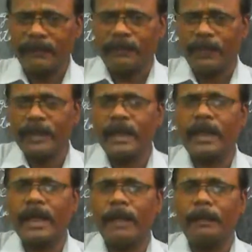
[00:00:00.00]
fill
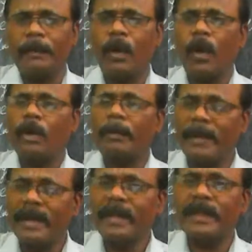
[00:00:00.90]
the gap
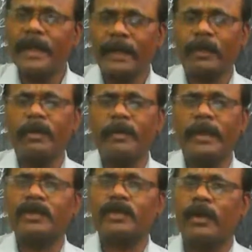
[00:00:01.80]
or meet the
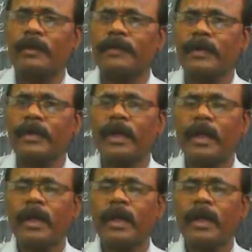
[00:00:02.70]
requirements of